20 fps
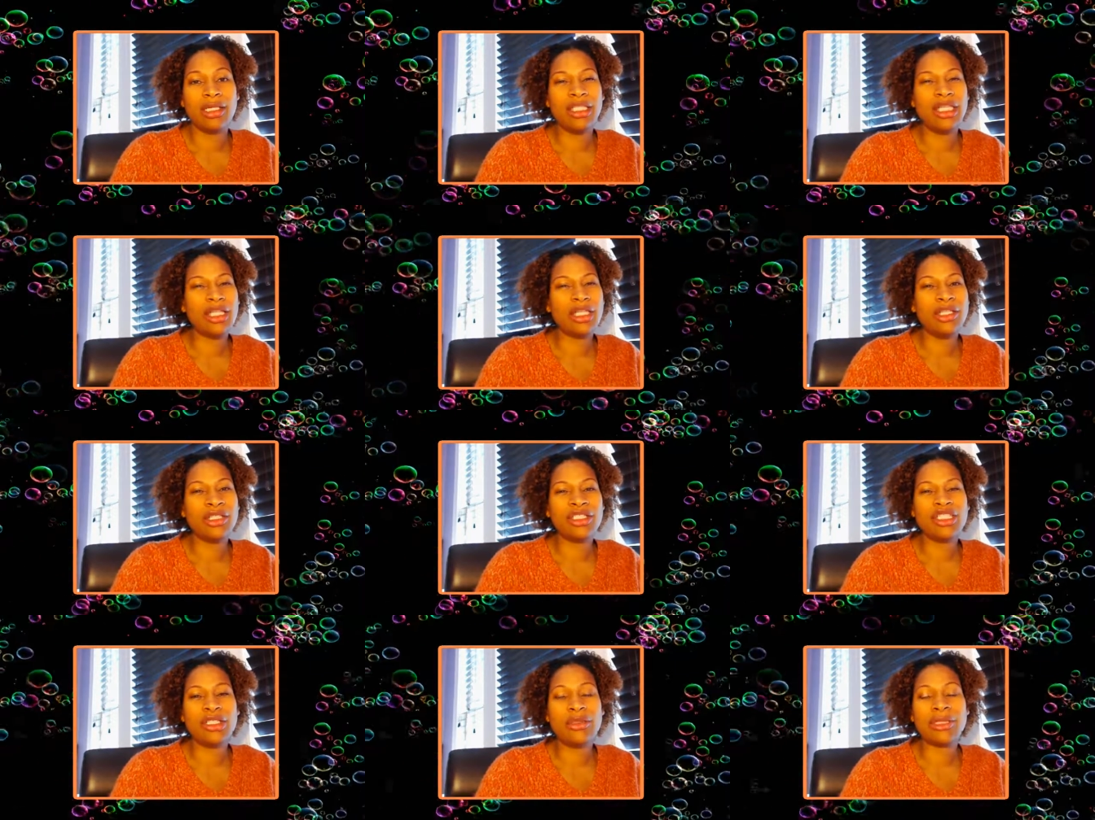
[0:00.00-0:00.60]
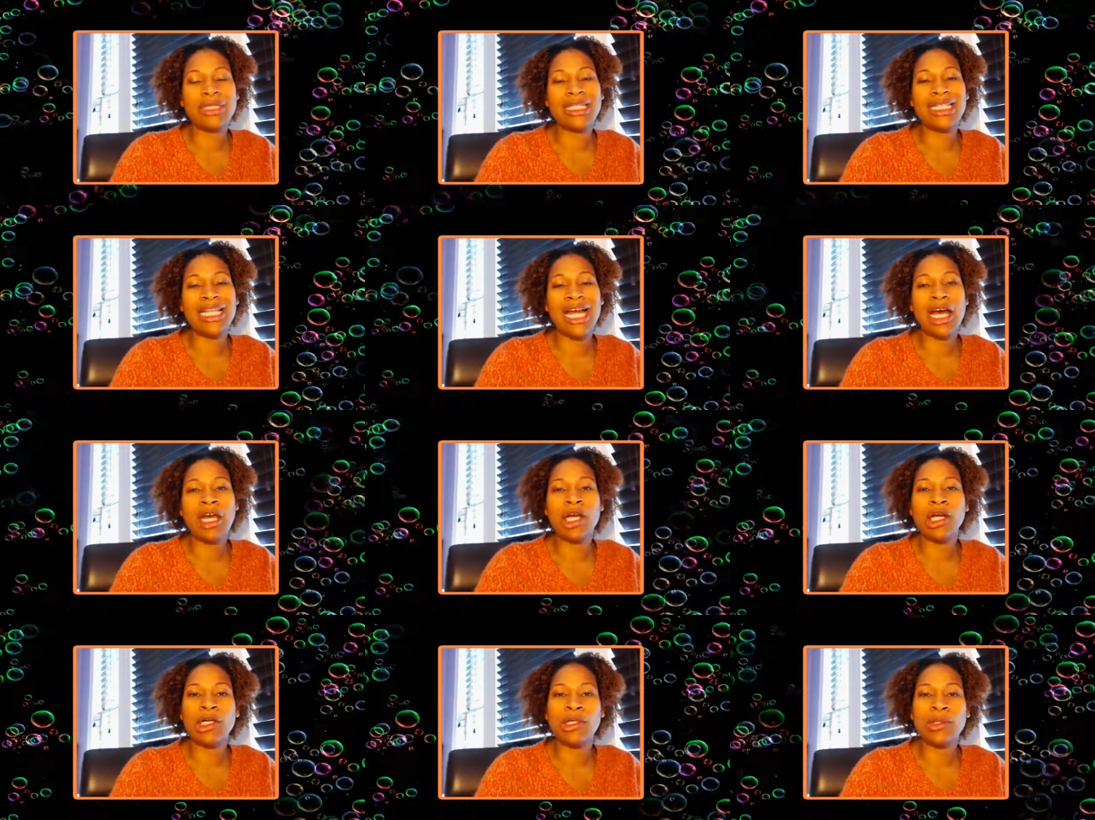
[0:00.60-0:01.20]
you know, she was a
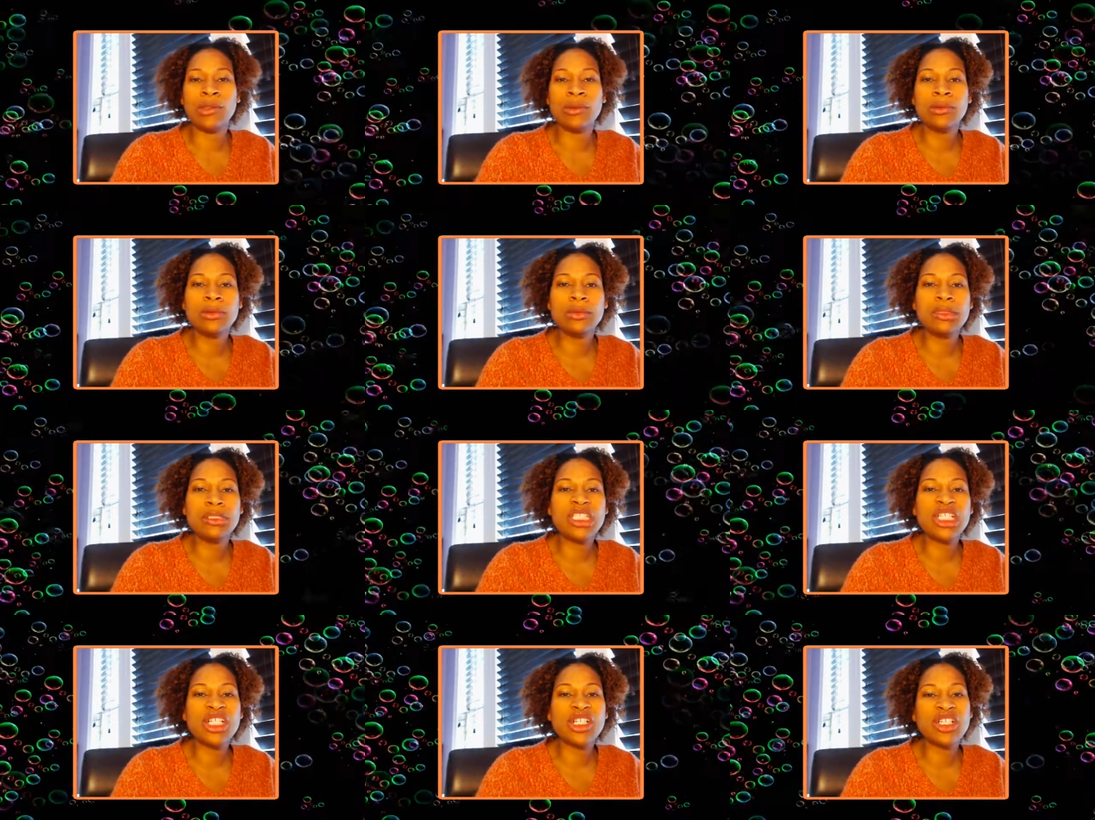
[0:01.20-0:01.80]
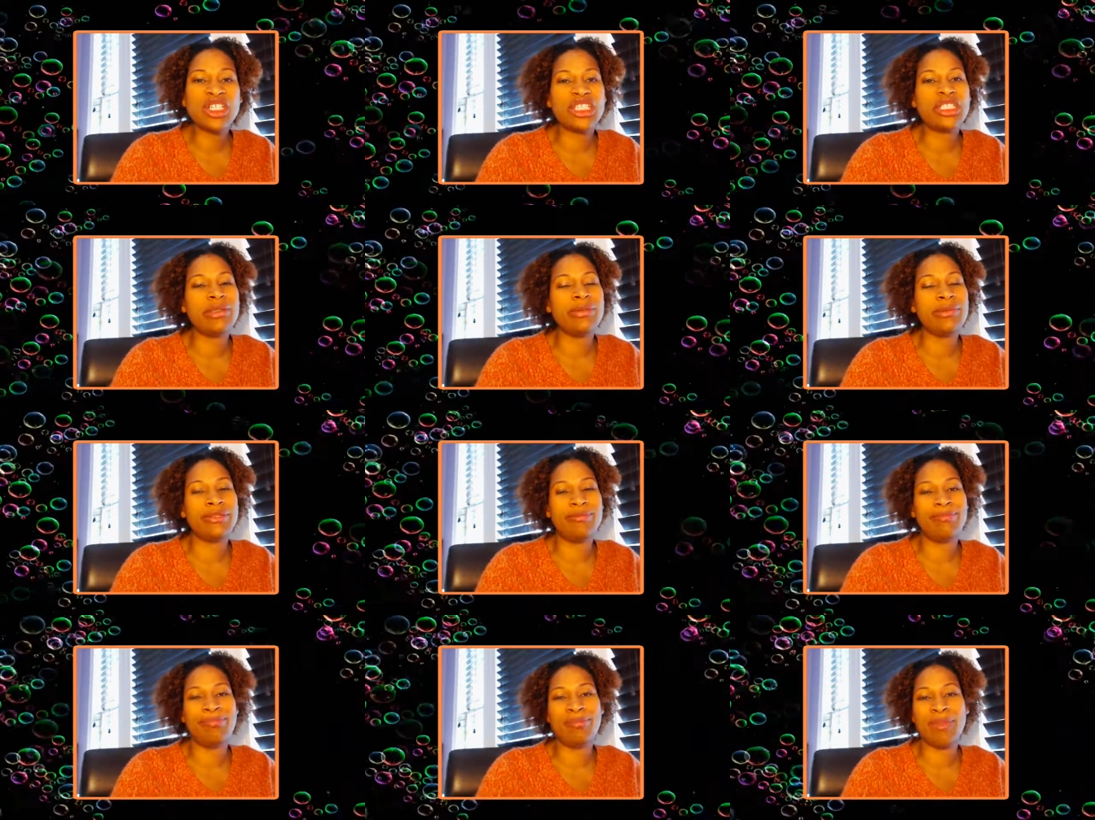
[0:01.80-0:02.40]
lot older and she
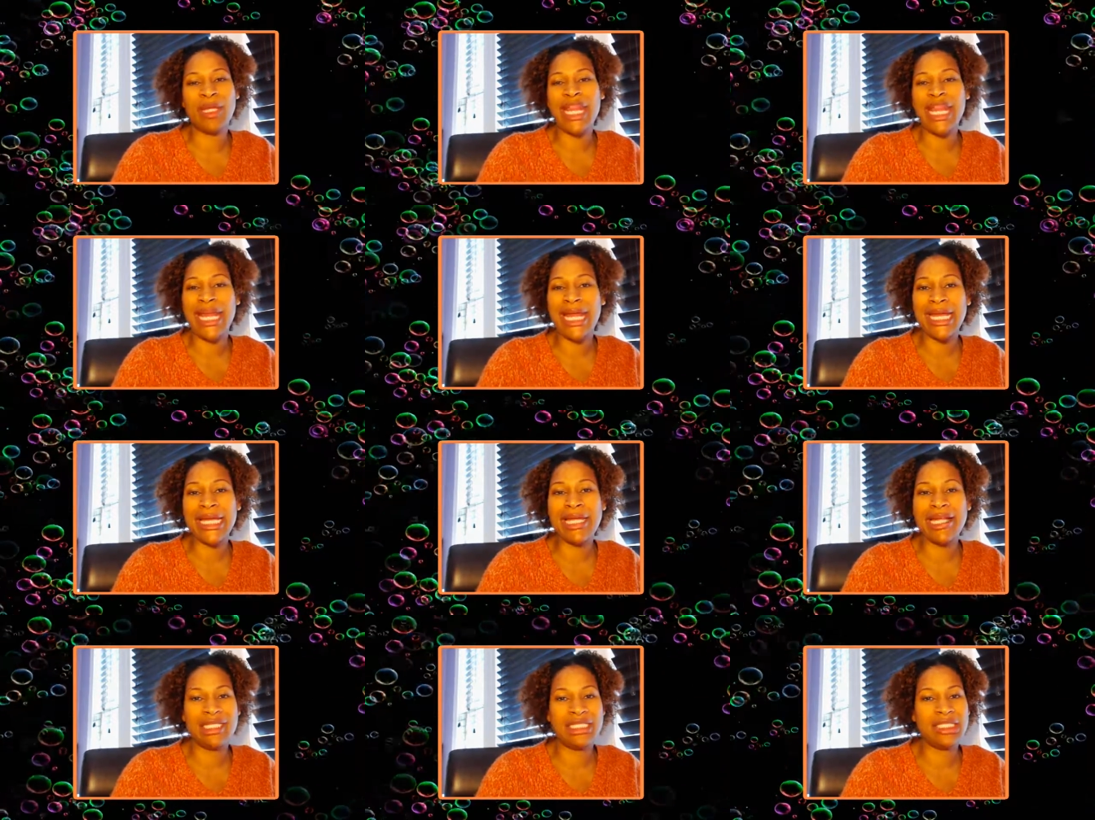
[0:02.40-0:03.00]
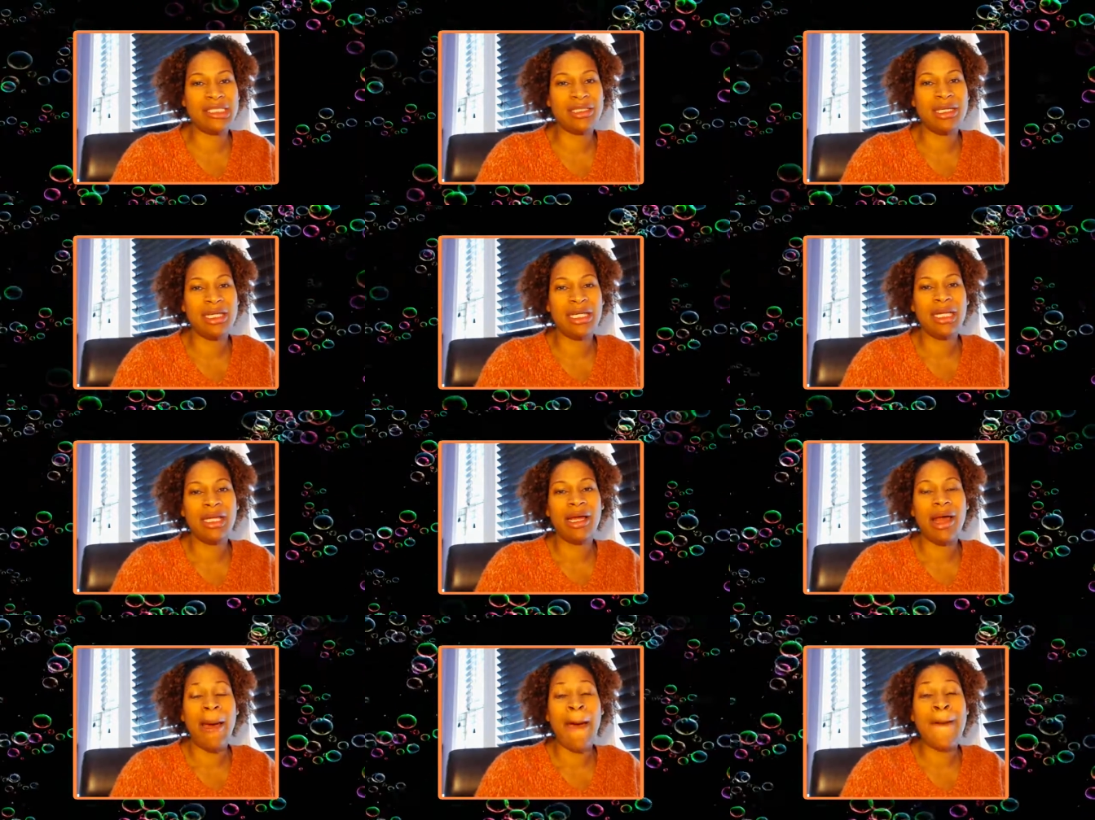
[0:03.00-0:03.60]
was big and
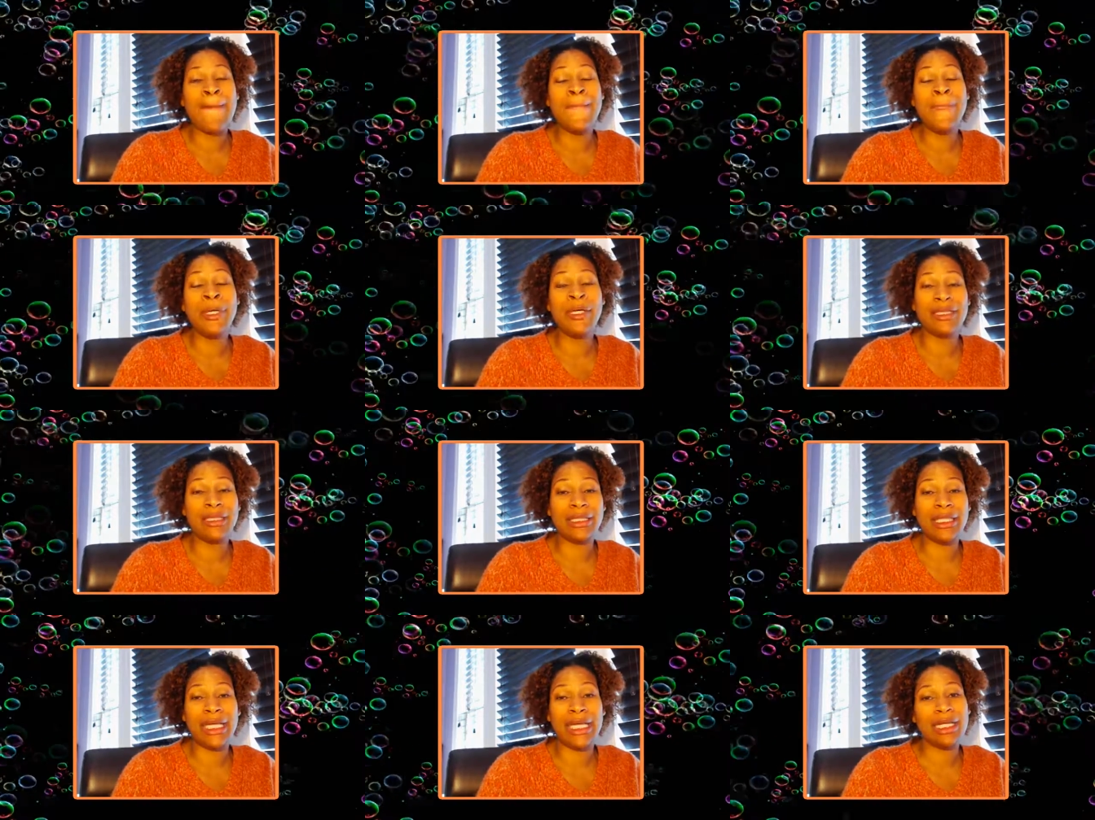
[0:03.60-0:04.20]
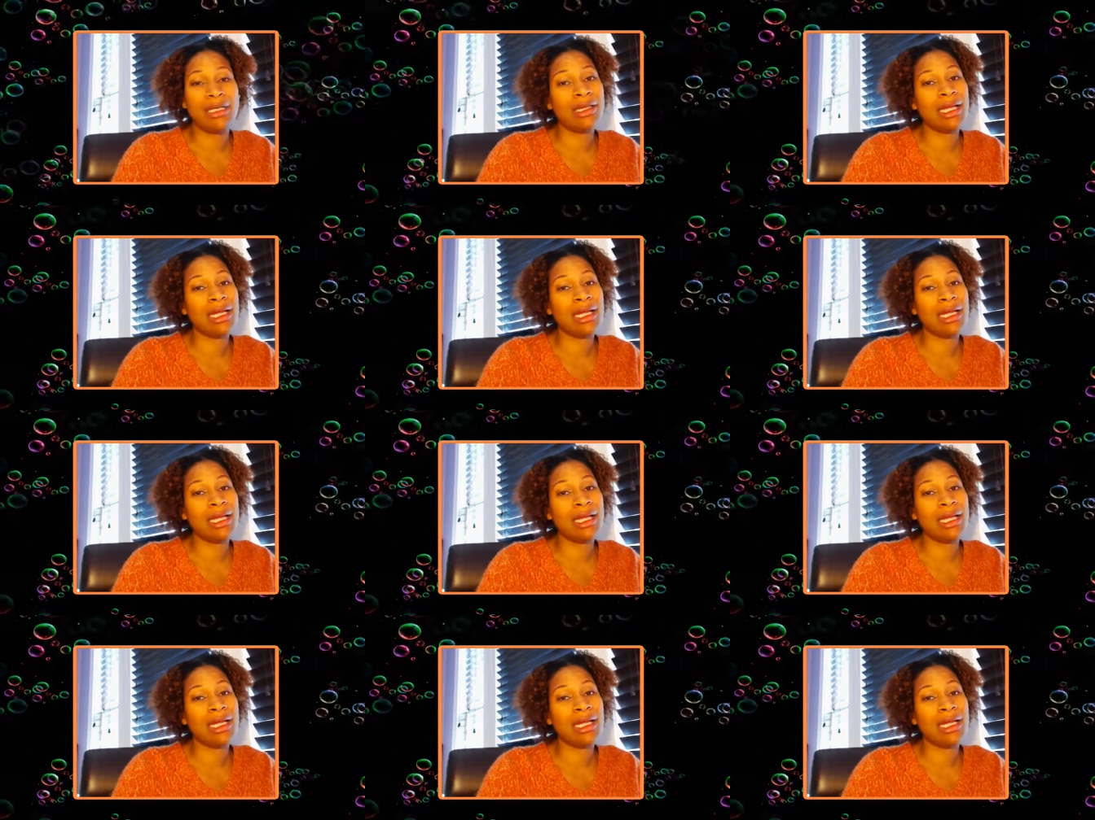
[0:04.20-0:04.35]
a bully.